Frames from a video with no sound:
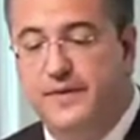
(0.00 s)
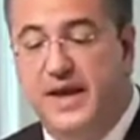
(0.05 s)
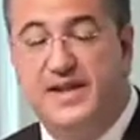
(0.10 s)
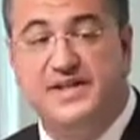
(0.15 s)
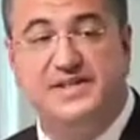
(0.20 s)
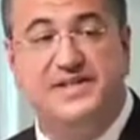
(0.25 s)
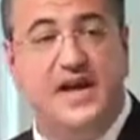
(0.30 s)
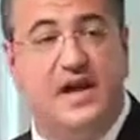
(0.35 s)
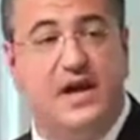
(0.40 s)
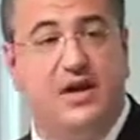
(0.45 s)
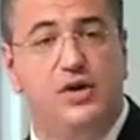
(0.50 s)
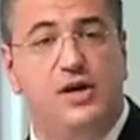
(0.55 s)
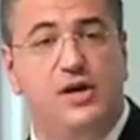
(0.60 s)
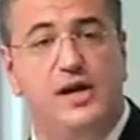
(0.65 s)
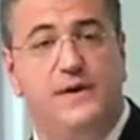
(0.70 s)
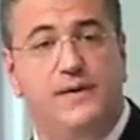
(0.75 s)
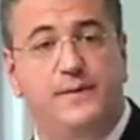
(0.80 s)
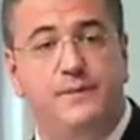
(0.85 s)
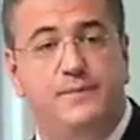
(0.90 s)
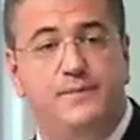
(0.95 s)
And
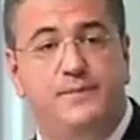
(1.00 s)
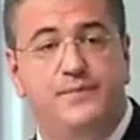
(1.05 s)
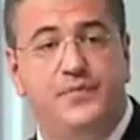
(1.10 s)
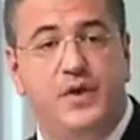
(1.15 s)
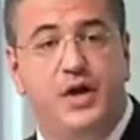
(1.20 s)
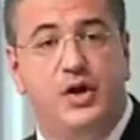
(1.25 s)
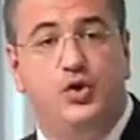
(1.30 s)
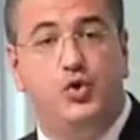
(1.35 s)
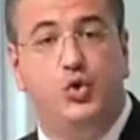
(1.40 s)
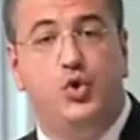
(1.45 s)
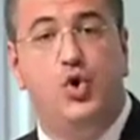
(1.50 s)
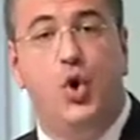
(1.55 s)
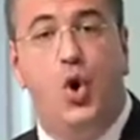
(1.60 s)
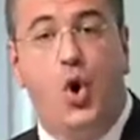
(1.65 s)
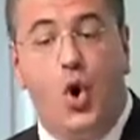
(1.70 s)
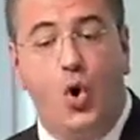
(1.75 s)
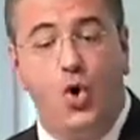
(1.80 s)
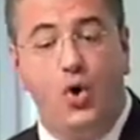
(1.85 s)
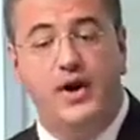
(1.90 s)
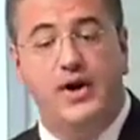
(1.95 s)
secondly, to
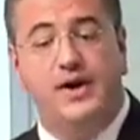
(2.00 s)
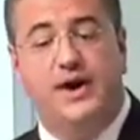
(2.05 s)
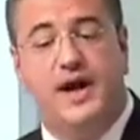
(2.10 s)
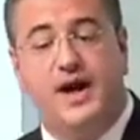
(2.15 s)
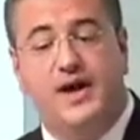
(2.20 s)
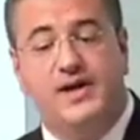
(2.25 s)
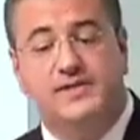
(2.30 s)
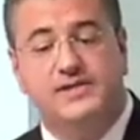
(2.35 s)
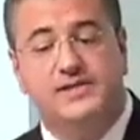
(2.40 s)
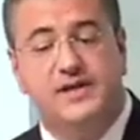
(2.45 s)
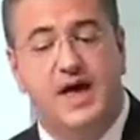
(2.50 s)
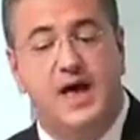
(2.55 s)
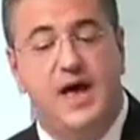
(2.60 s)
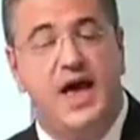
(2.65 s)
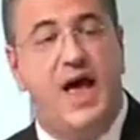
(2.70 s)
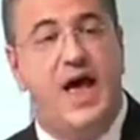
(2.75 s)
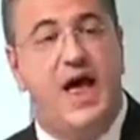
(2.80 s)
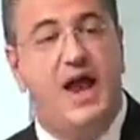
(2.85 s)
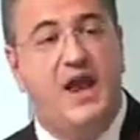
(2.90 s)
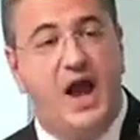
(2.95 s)
co-organize
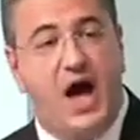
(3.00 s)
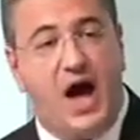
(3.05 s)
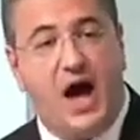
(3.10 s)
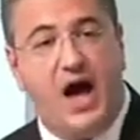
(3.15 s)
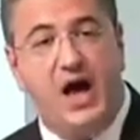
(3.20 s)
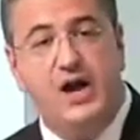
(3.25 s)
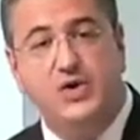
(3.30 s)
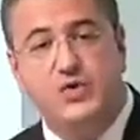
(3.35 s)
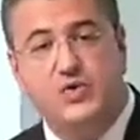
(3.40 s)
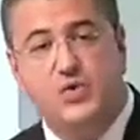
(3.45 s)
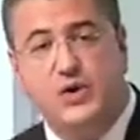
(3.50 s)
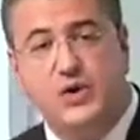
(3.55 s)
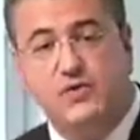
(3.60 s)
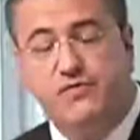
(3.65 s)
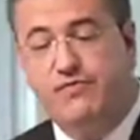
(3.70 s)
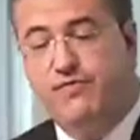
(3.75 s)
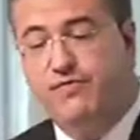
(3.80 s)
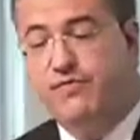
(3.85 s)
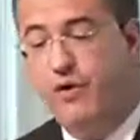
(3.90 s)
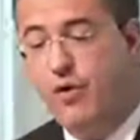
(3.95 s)
an annual
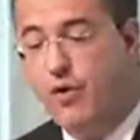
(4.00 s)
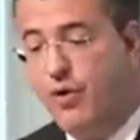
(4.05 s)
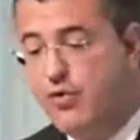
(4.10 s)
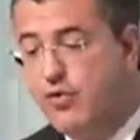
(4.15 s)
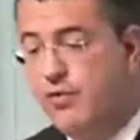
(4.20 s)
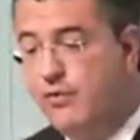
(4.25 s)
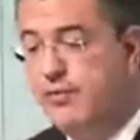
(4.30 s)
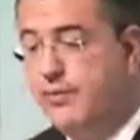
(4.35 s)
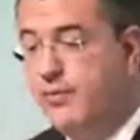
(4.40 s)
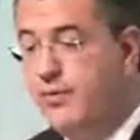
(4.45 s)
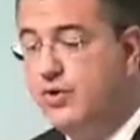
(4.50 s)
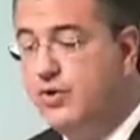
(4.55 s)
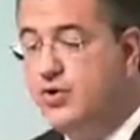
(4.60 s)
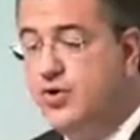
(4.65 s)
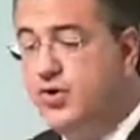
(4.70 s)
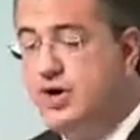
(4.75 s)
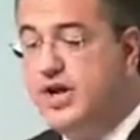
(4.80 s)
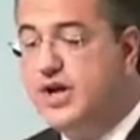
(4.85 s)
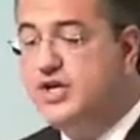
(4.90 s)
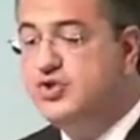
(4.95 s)
forum on
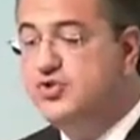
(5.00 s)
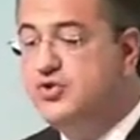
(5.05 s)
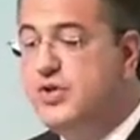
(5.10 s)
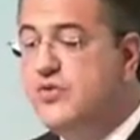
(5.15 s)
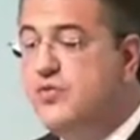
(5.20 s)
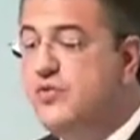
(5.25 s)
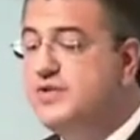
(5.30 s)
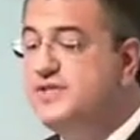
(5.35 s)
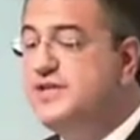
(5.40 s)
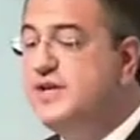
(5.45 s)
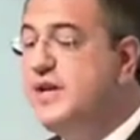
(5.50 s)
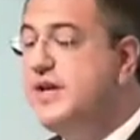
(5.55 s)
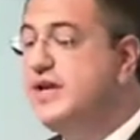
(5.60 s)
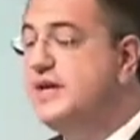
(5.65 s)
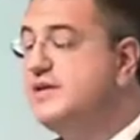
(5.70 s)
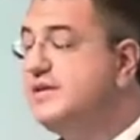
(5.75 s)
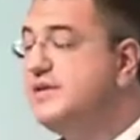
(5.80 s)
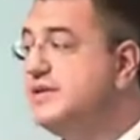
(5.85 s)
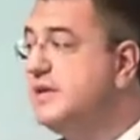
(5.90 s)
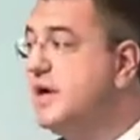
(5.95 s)
cohesion and
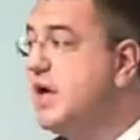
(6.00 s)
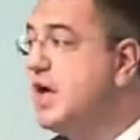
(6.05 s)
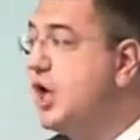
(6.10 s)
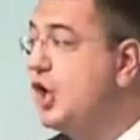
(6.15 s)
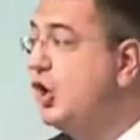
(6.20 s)
resilience